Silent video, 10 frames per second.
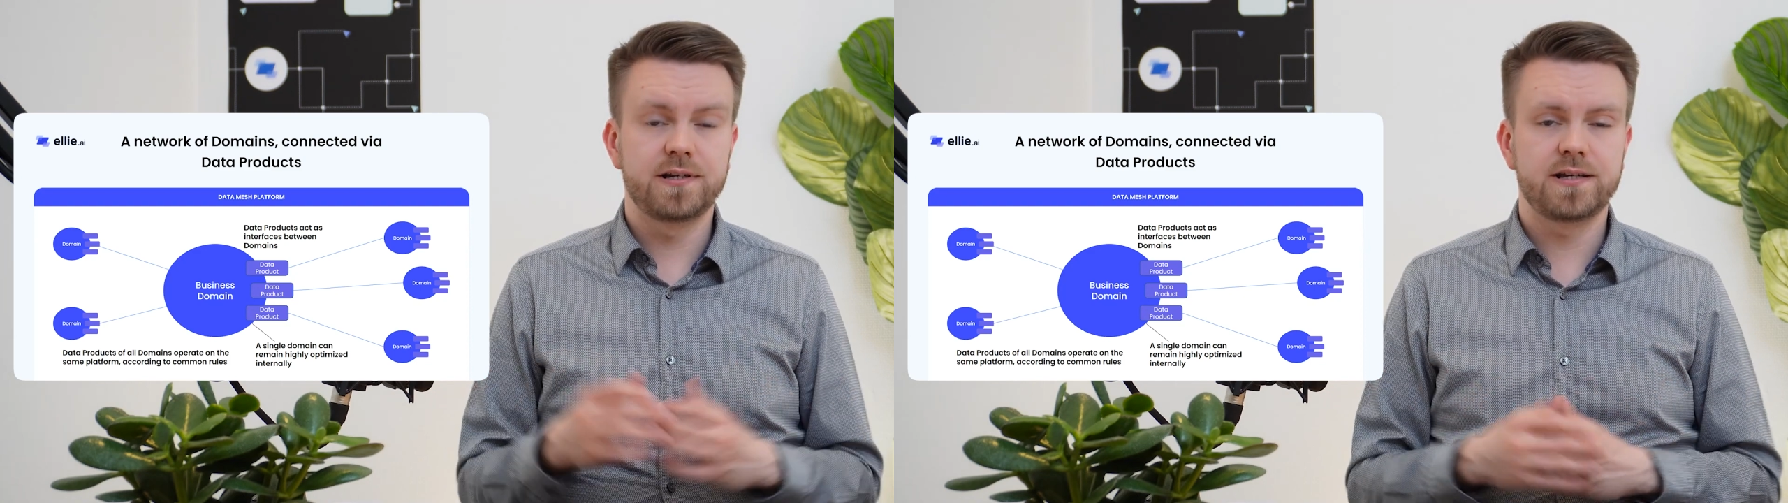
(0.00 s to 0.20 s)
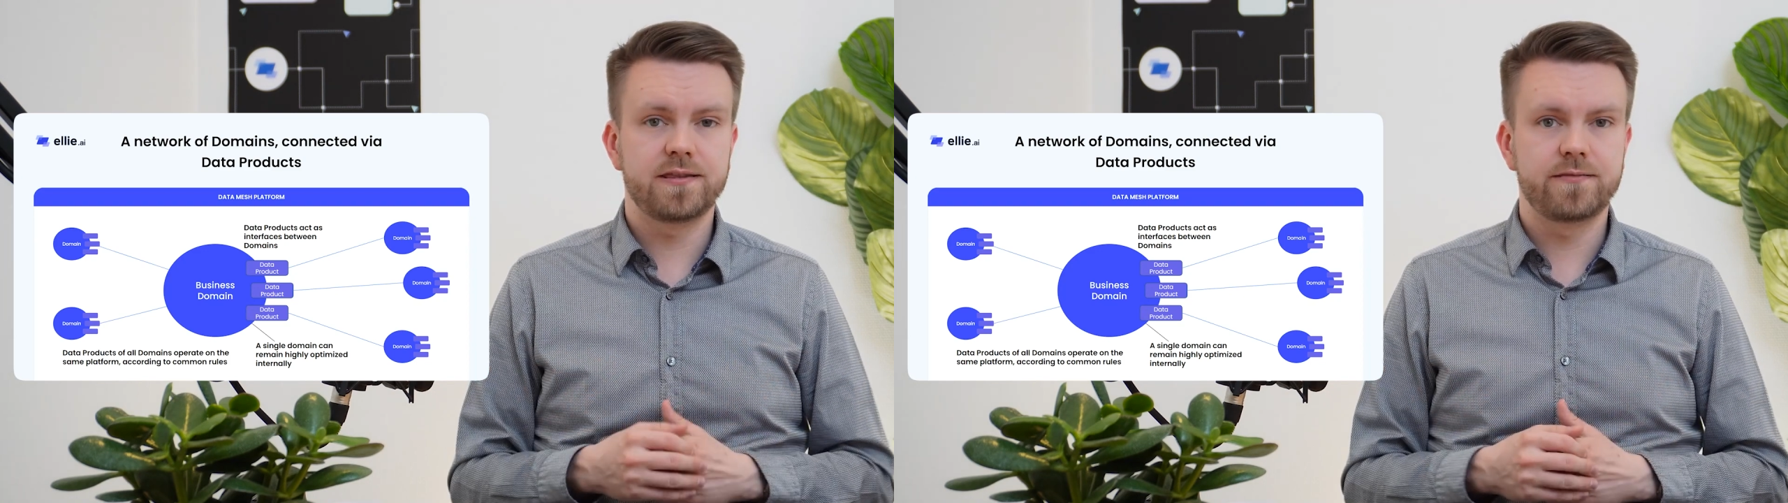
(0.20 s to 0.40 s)

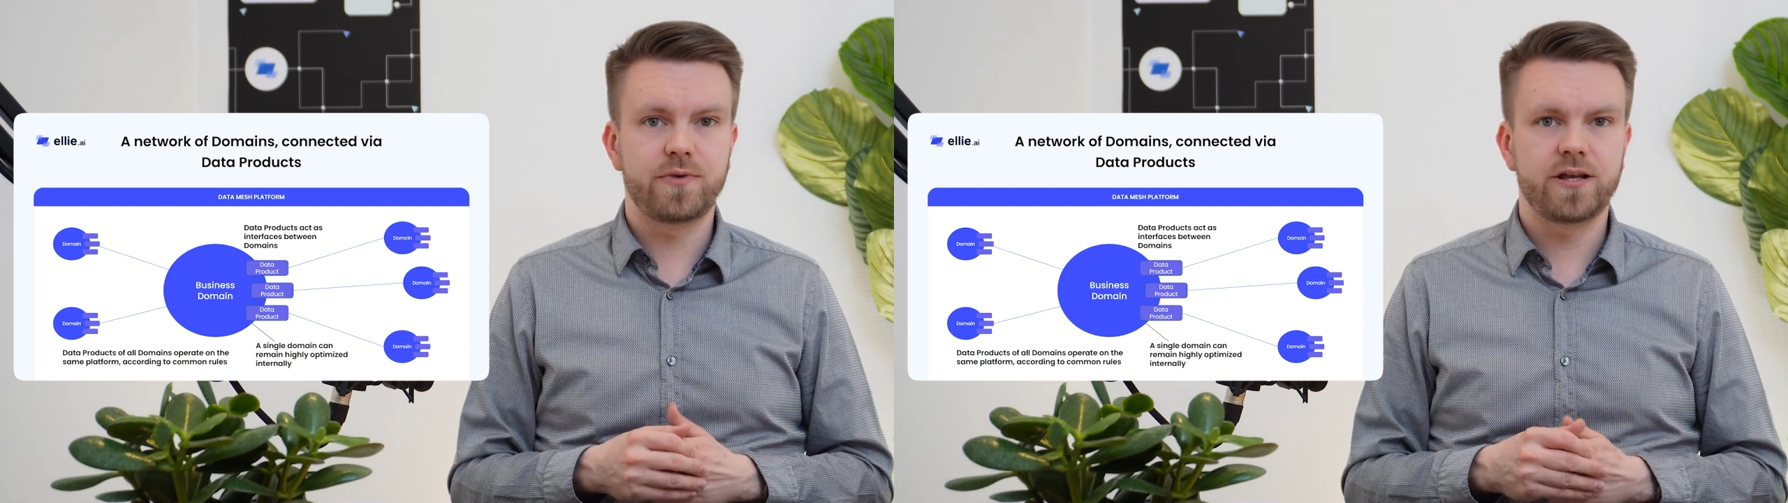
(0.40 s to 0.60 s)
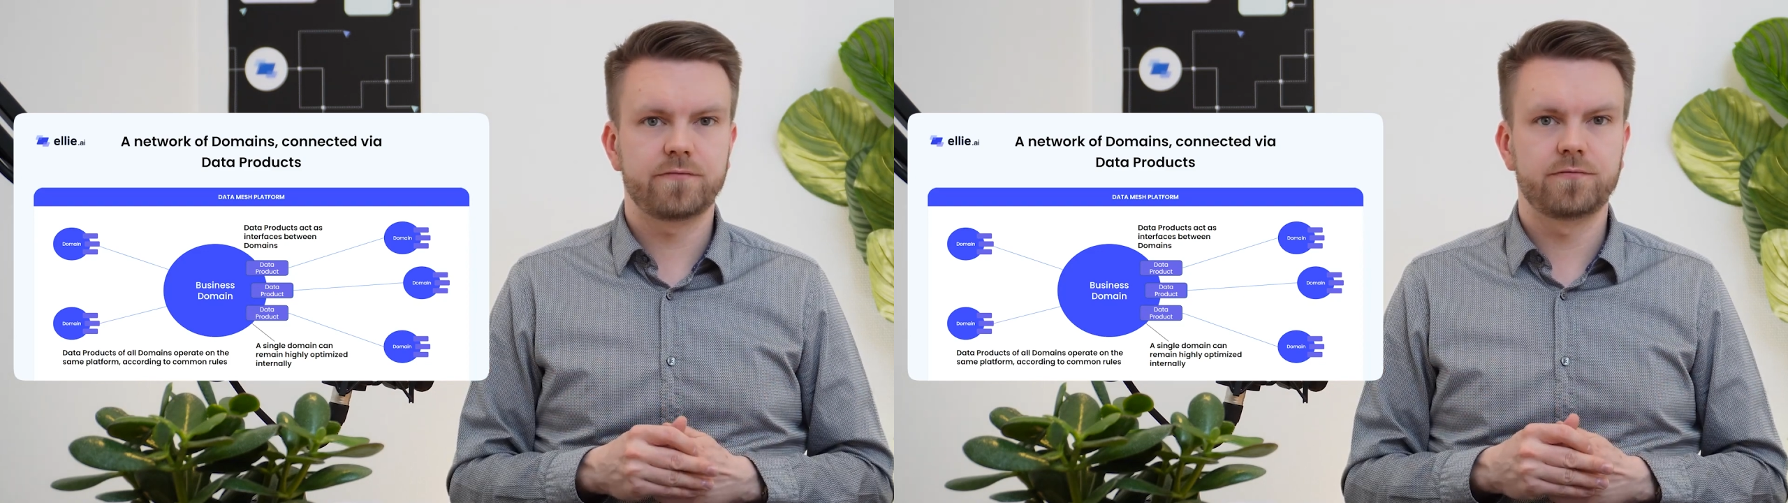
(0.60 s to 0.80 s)
at the
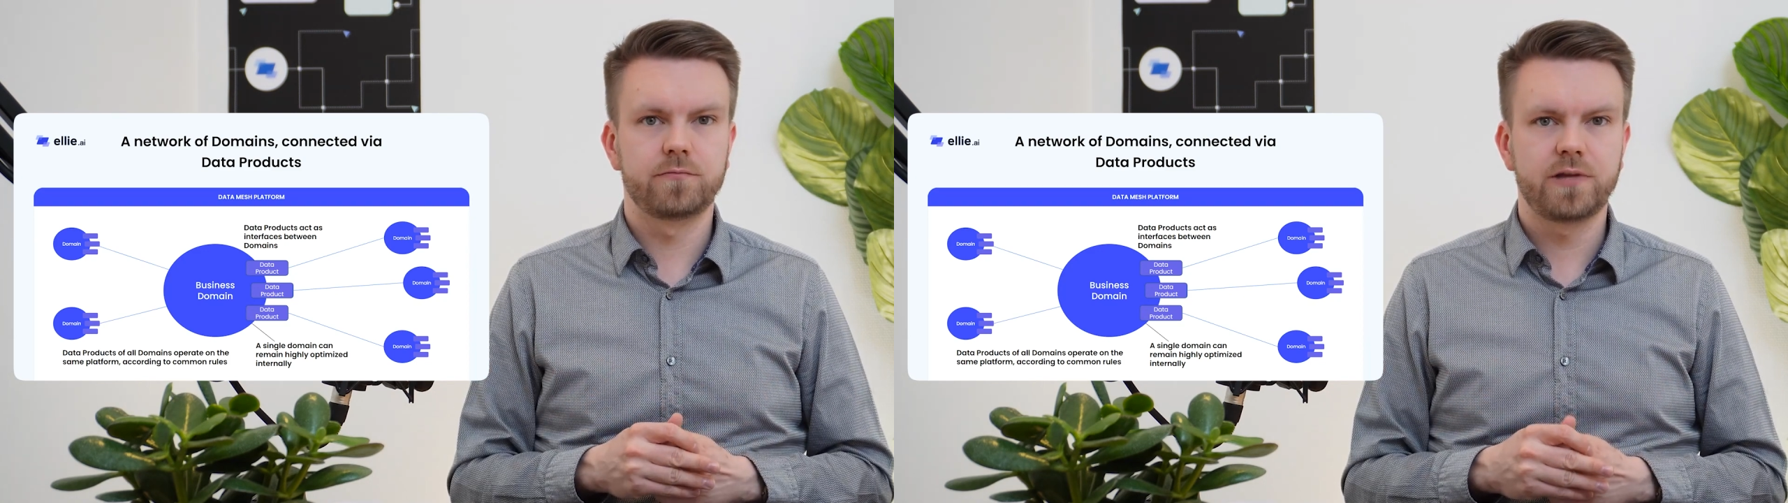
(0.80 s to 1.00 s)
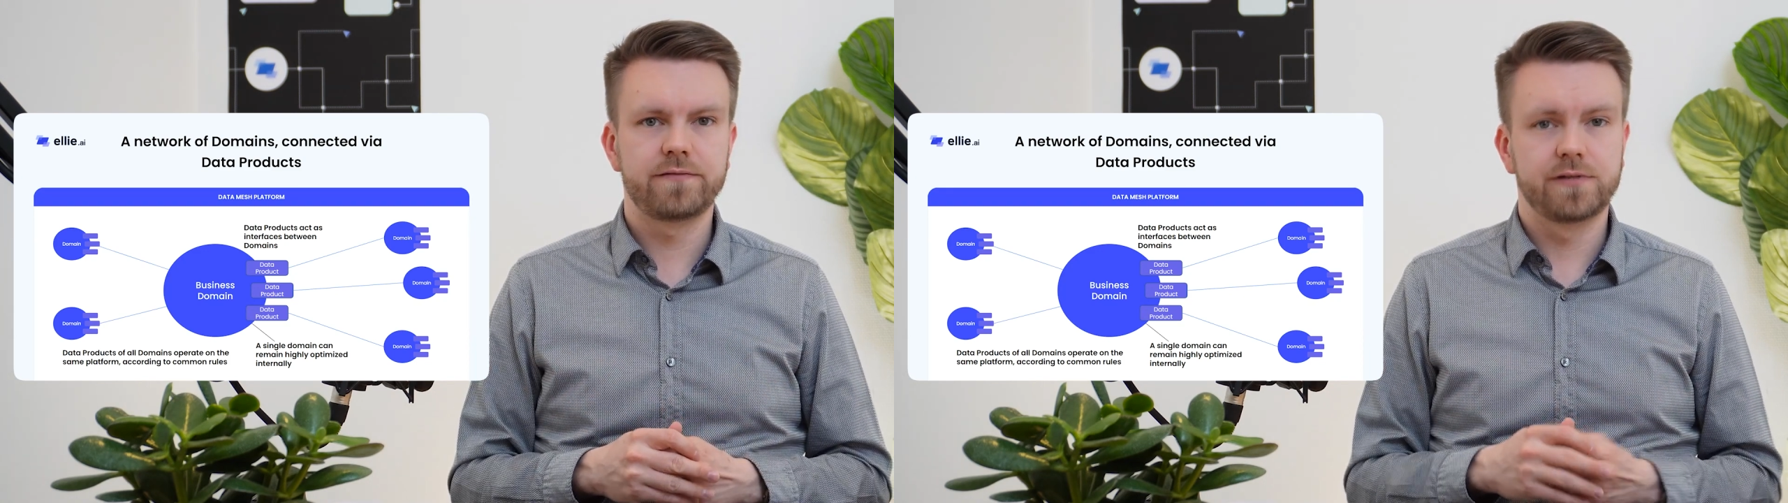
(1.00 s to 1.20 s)
platform
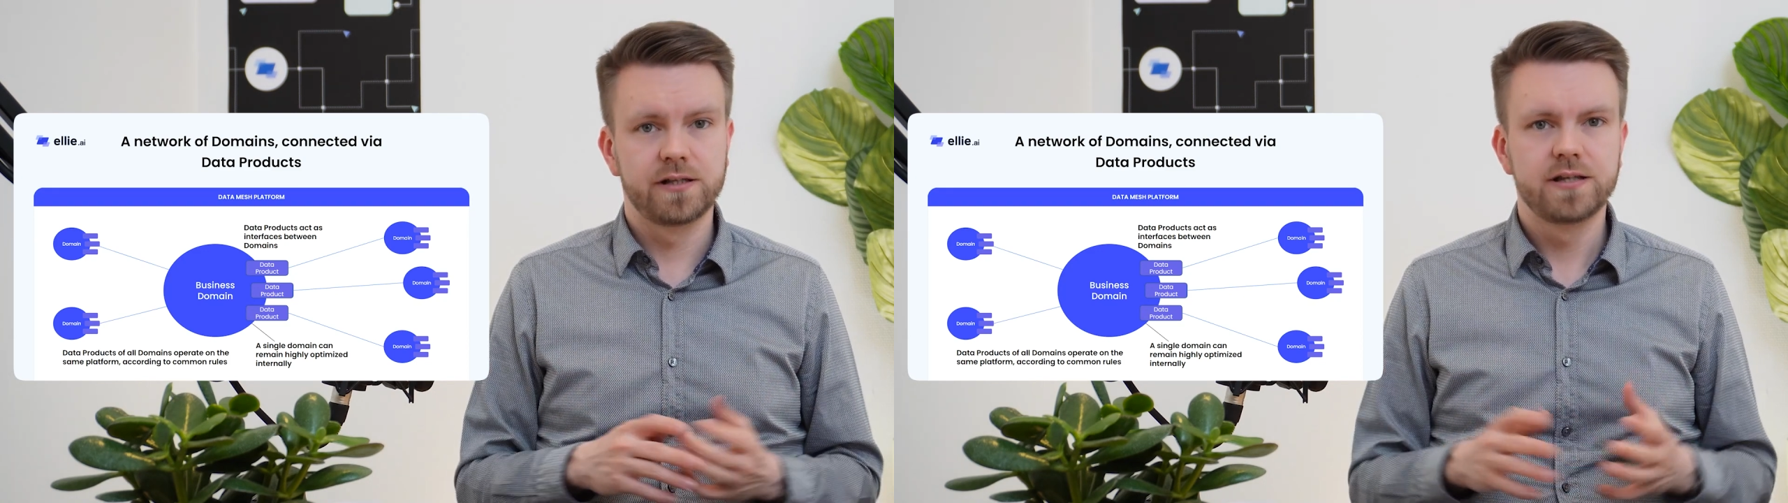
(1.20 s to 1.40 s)
level.